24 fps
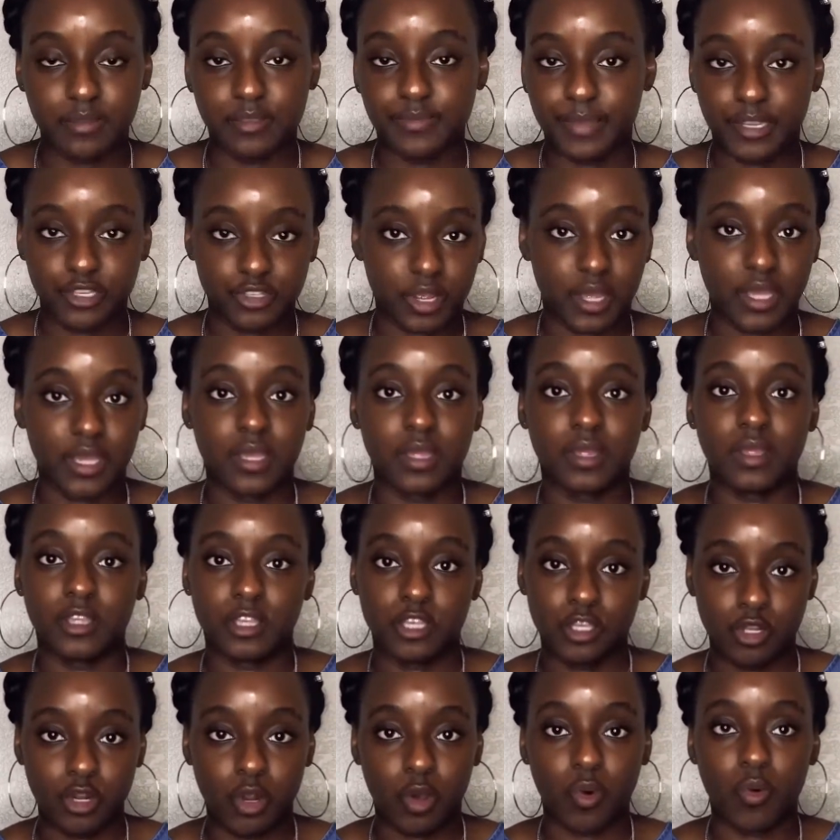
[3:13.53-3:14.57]
make sure
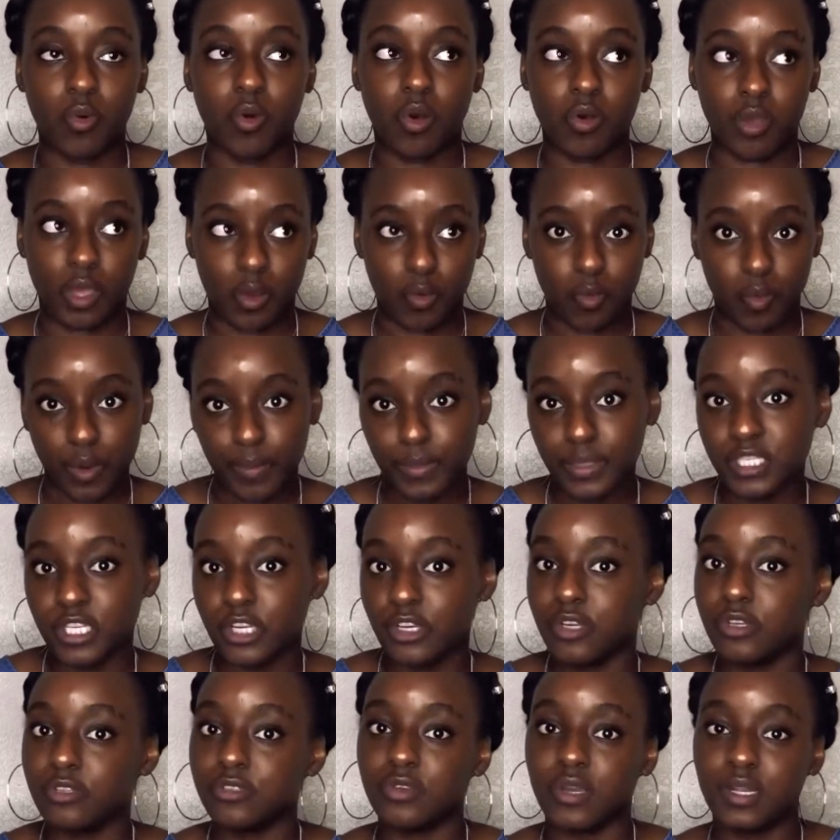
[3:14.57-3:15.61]
okay, what
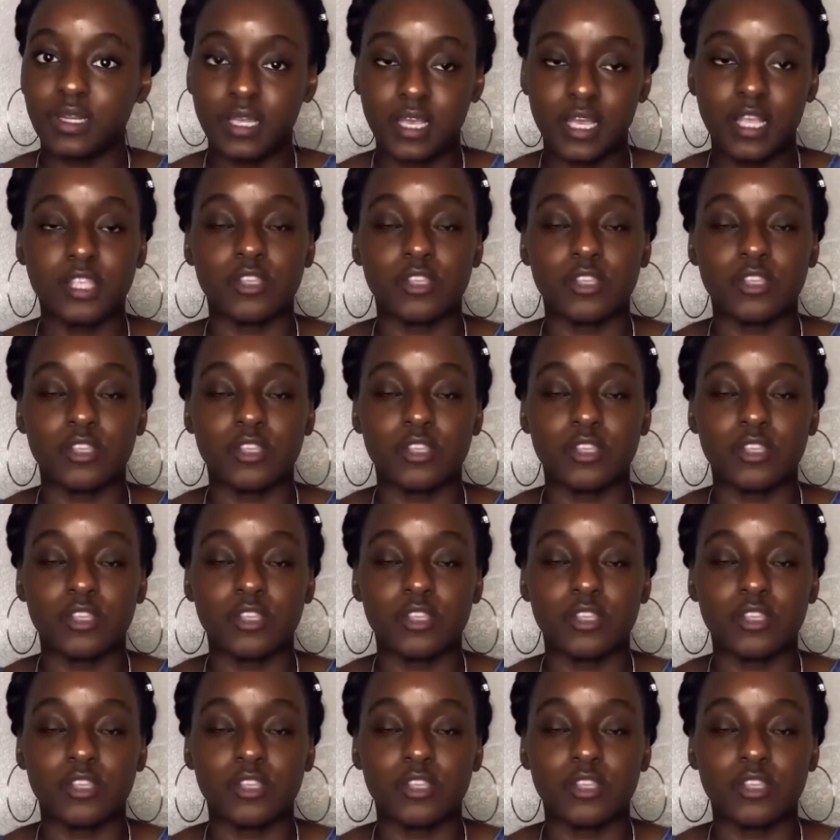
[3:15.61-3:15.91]
materials do I need?